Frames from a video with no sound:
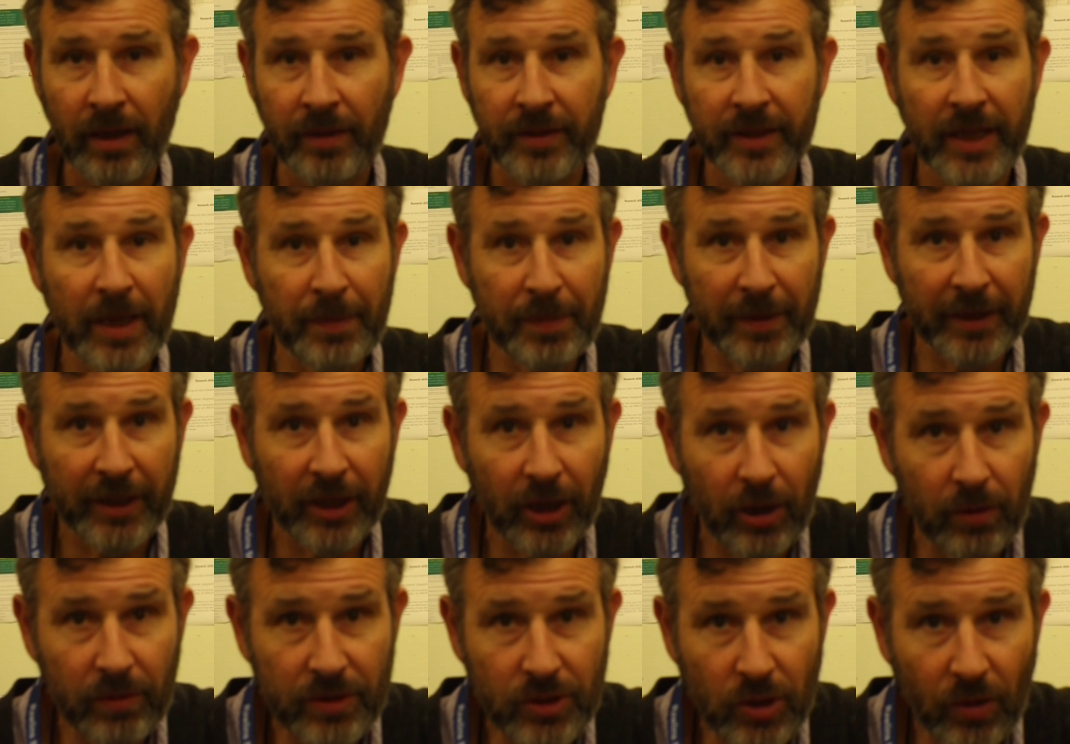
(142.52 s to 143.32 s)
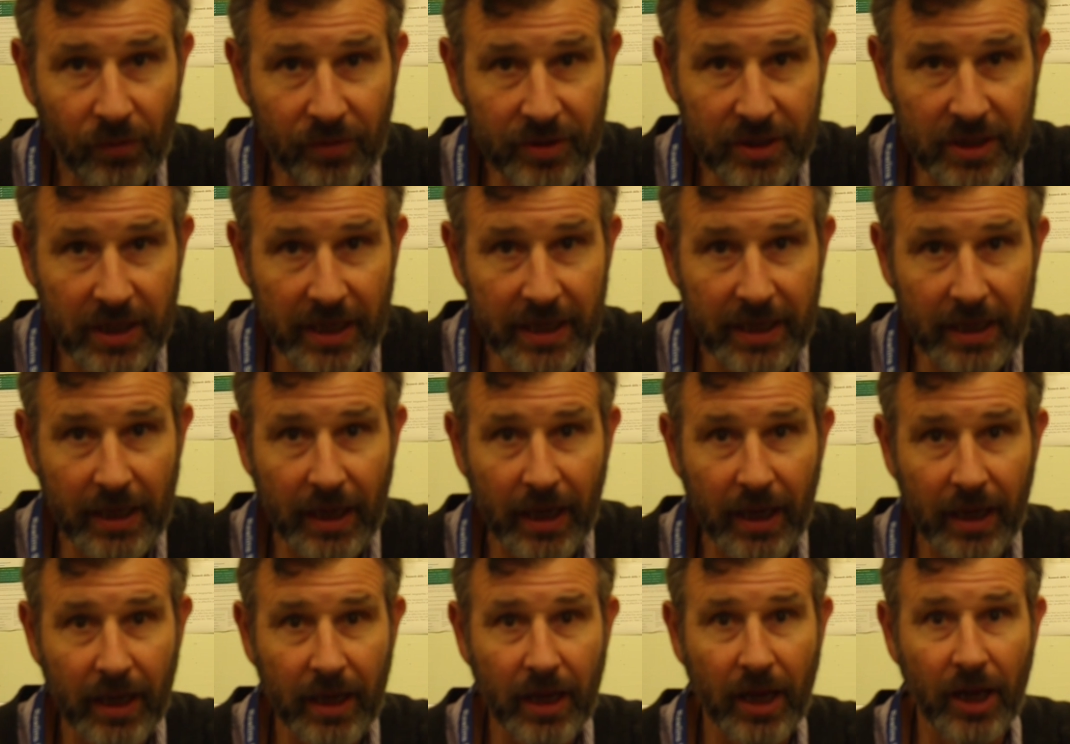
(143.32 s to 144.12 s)
The EPQ is obviously
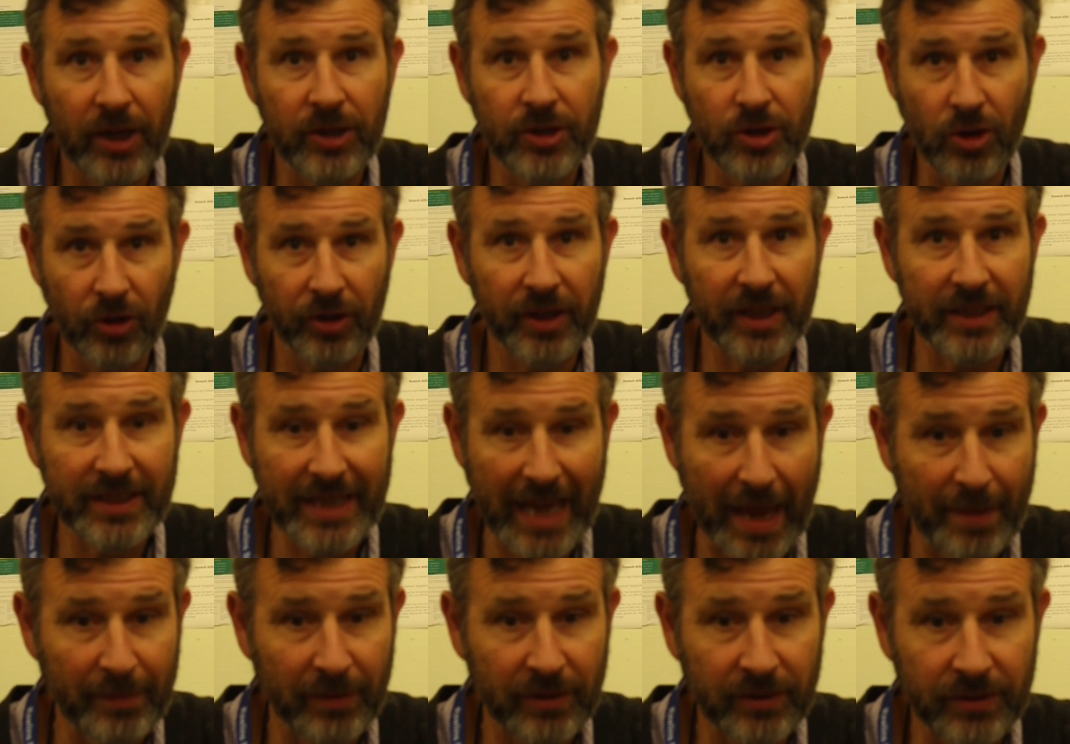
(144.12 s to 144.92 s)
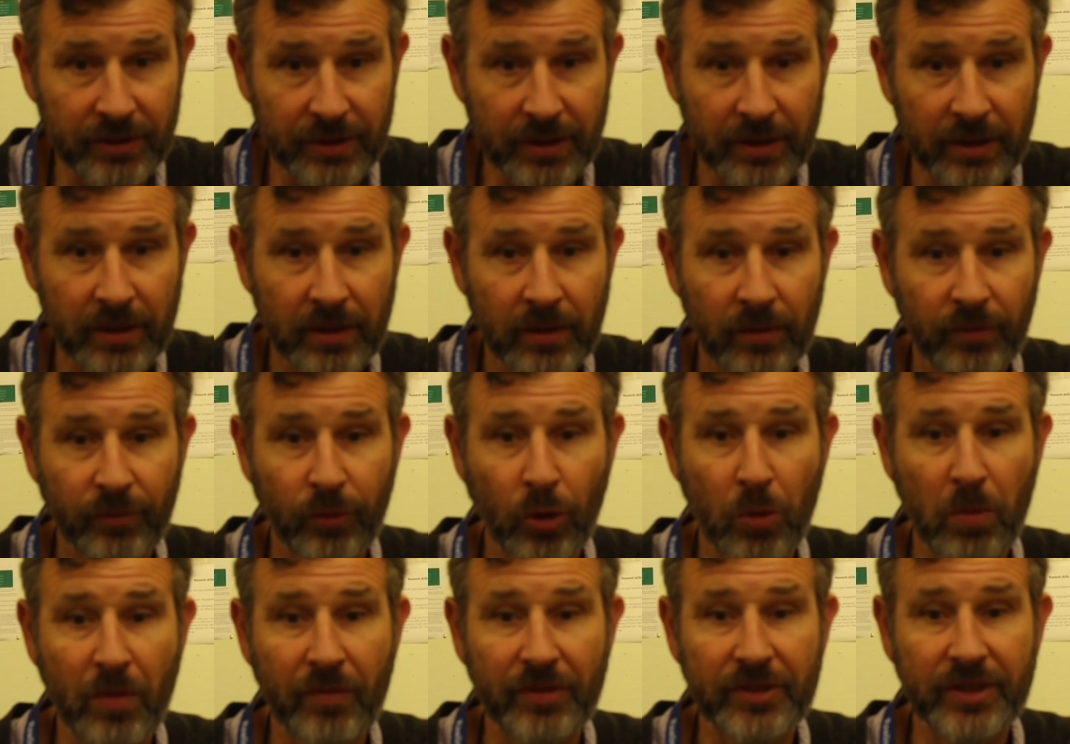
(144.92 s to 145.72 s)
a non-examined
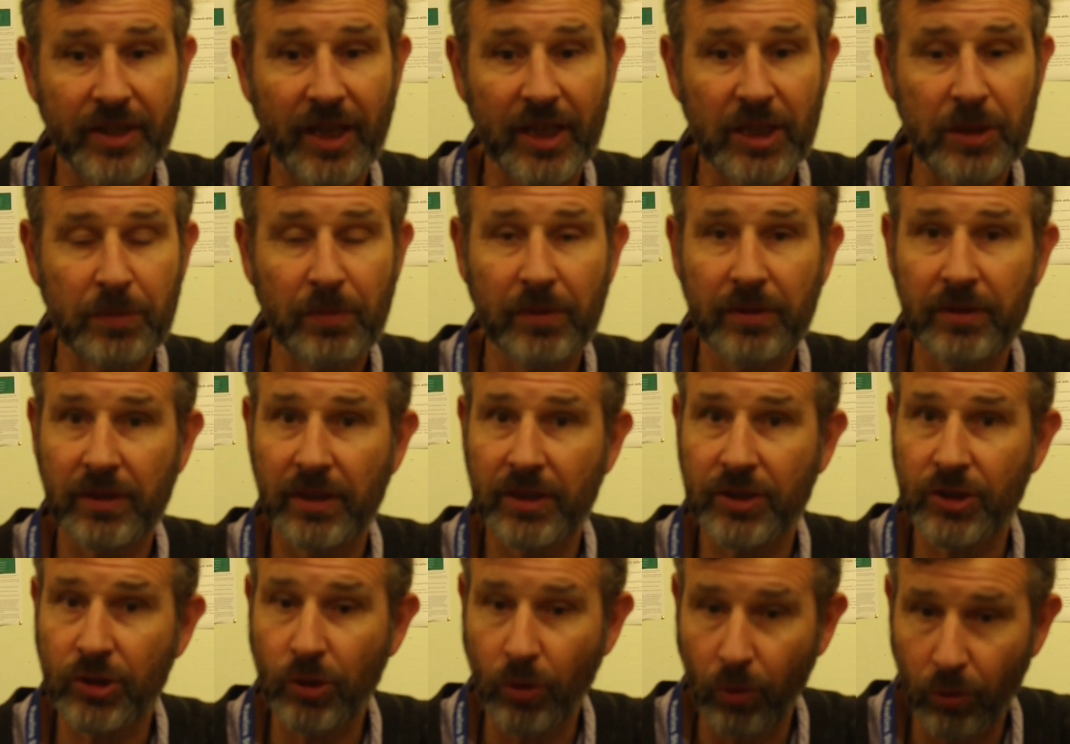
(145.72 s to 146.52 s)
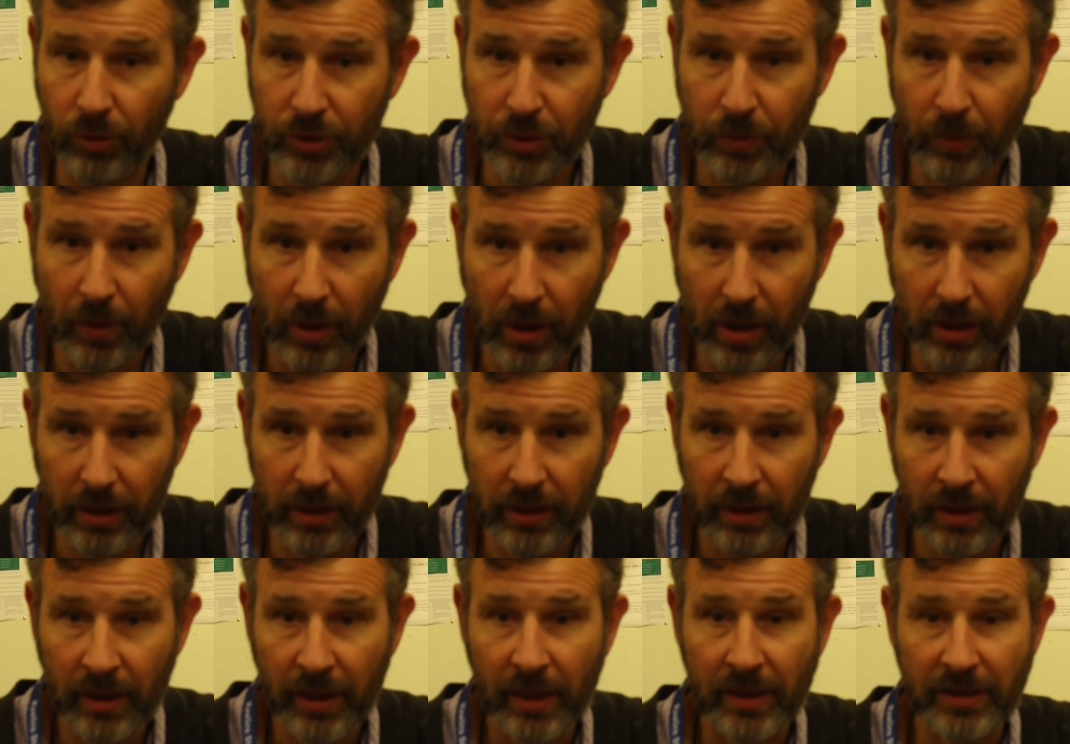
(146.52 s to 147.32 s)
form of assessment. It's coursework.